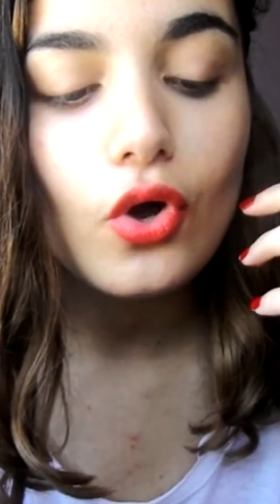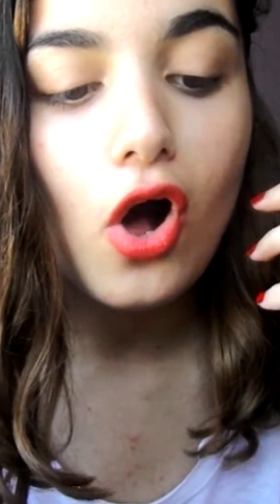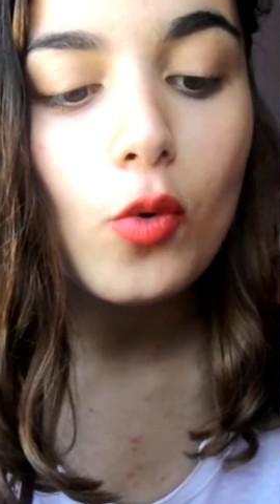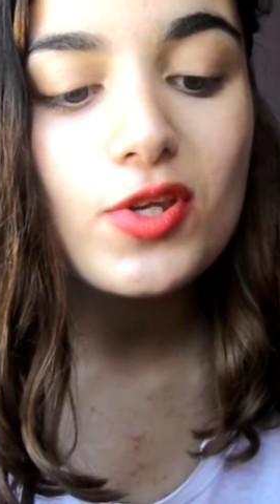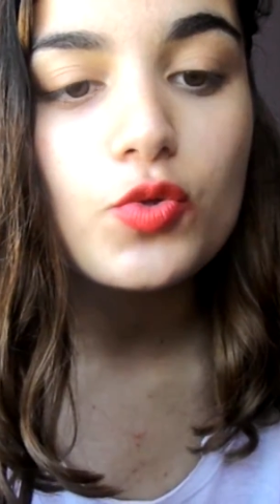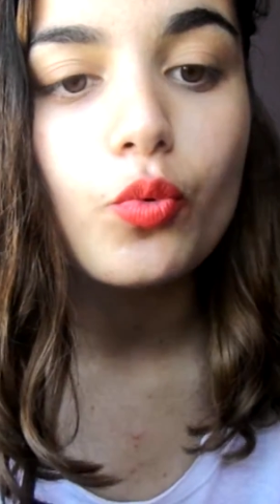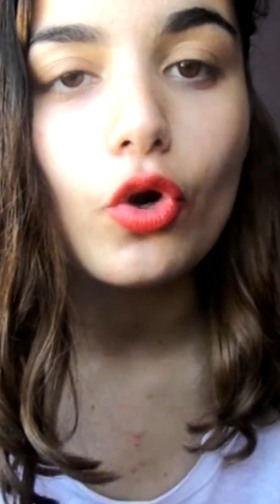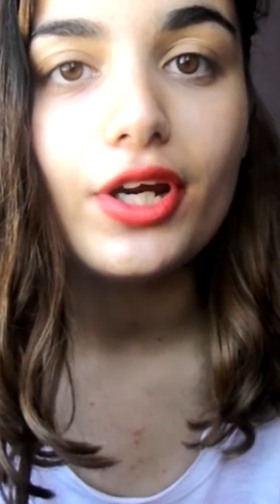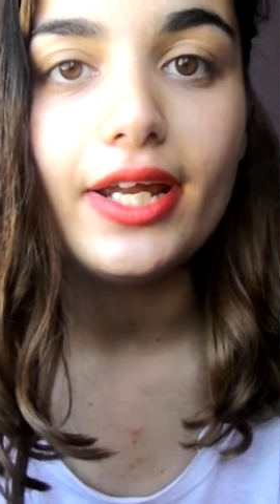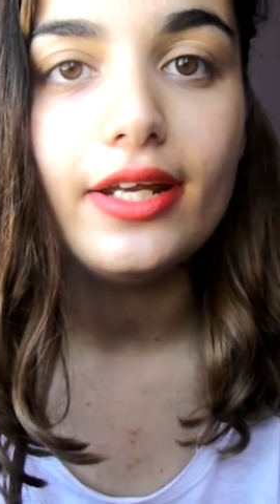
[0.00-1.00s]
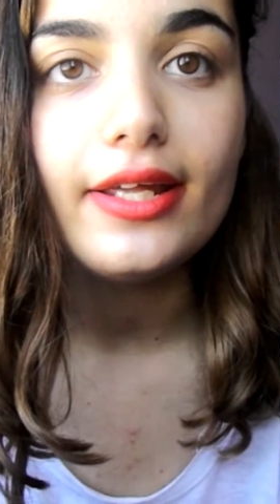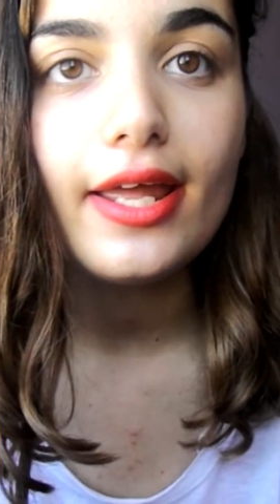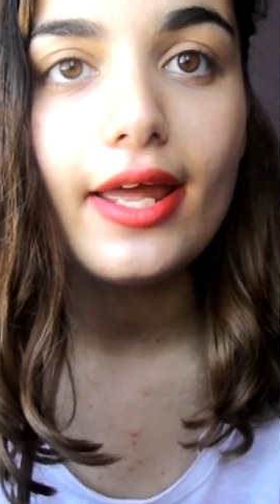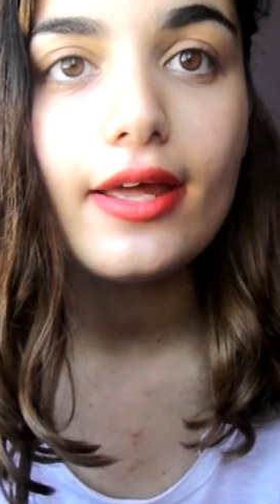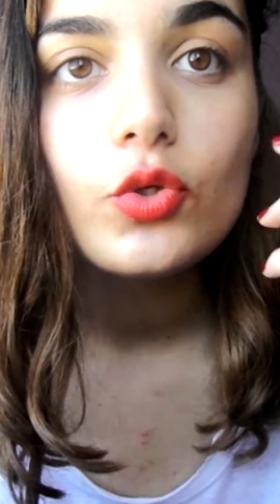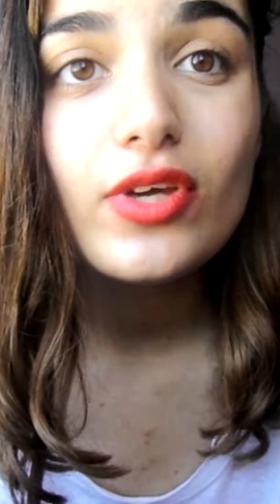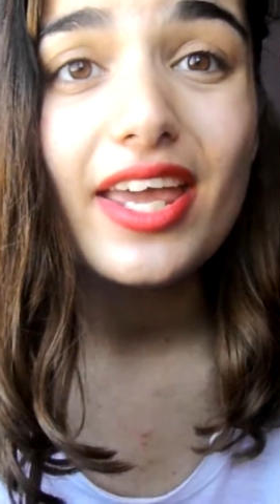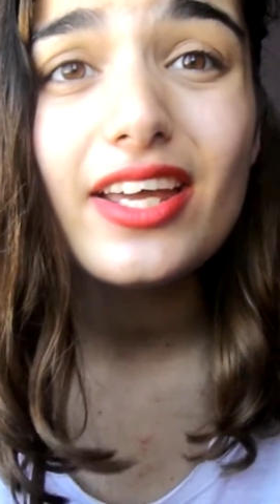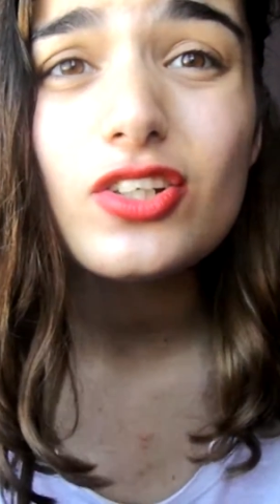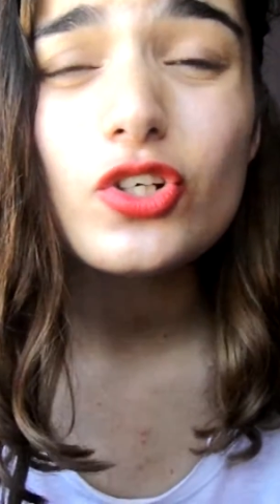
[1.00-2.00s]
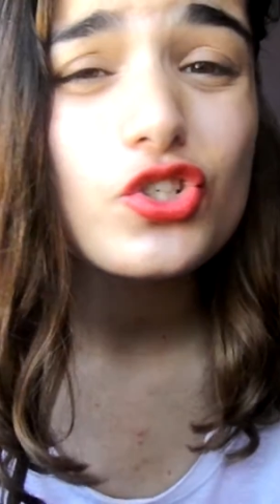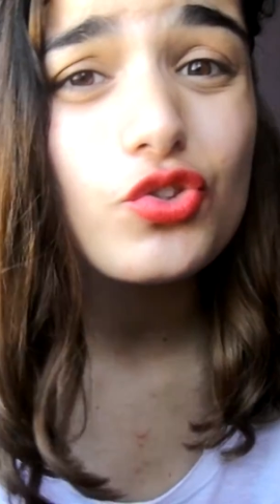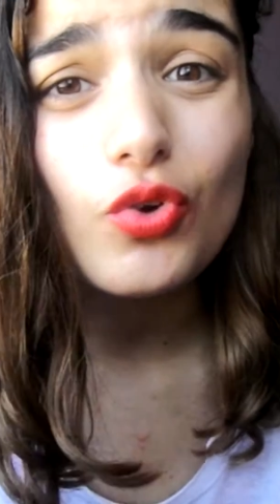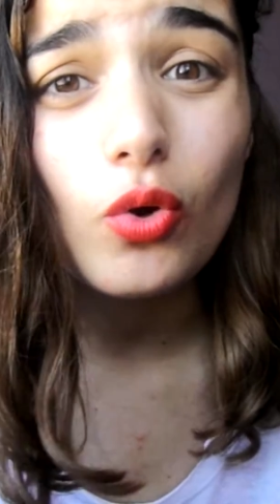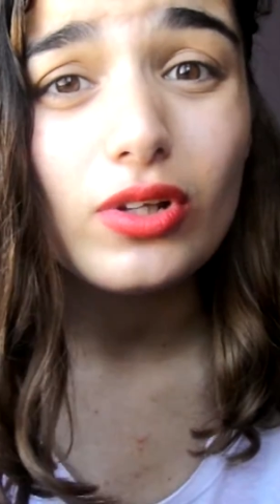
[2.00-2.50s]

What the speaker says: always worried and can't control